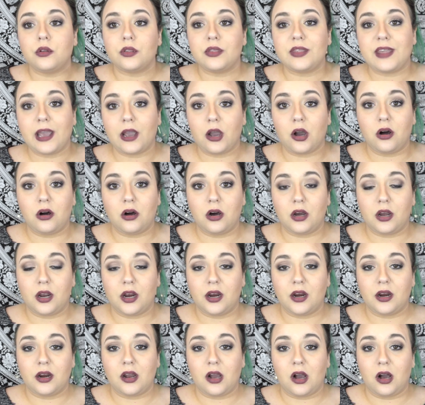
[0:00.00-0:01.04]
they
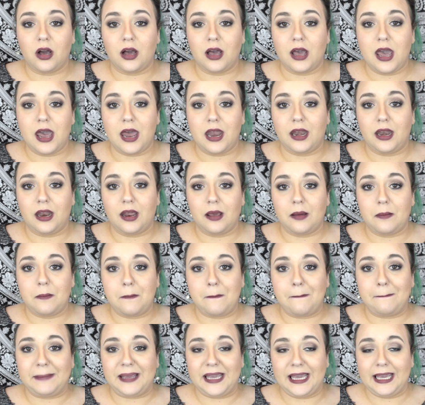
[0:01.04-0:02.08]
are on
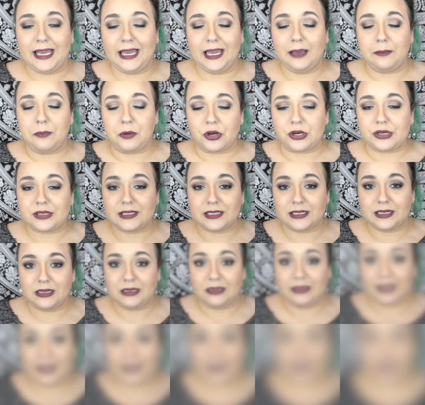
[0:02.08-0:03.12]
me
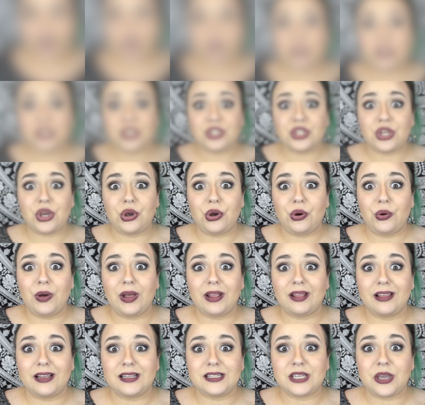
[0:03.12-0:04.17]
personally.
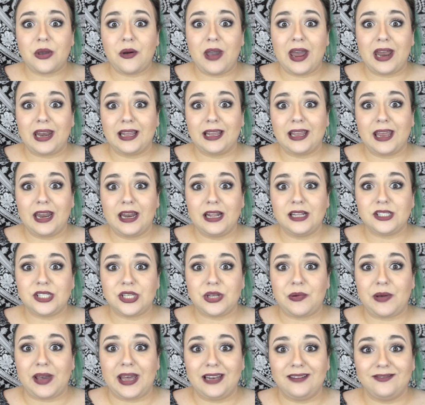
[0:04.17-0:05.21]
So let's go ahead and get
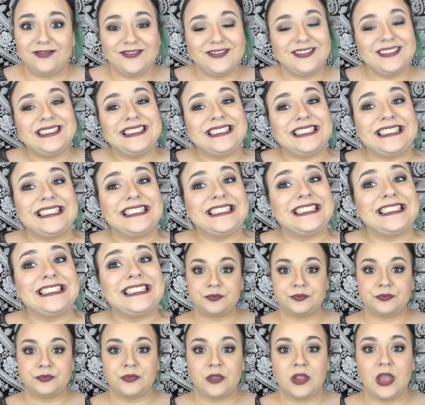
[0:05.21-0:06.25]
into it.
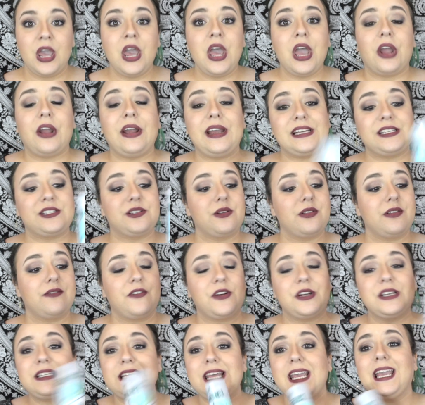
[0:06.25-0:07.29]
Alright, so the
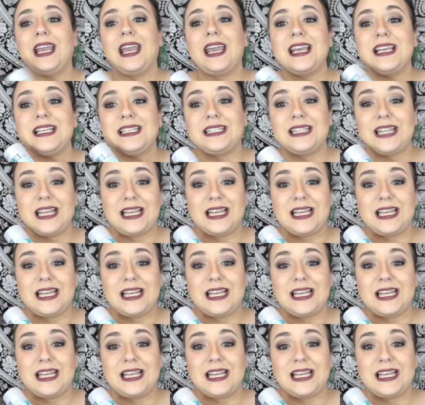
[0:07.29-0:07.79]
first thing is